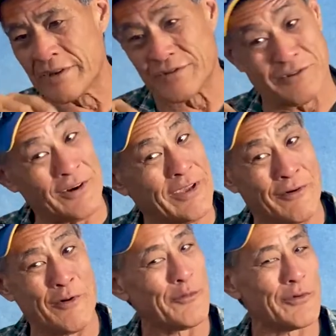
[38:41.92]
start
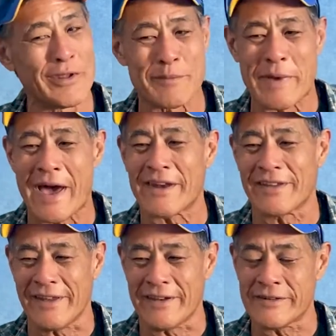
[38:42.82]
going really bad
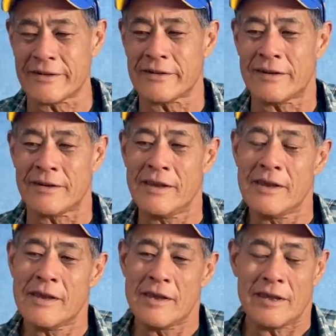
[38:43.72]
again. Sure
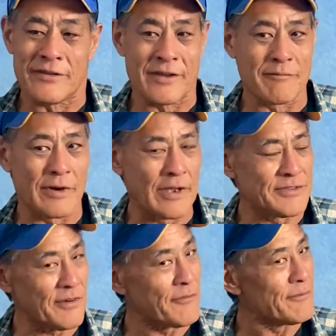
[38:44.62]
does. And then when I
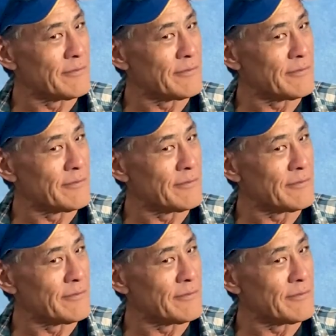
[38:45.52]
start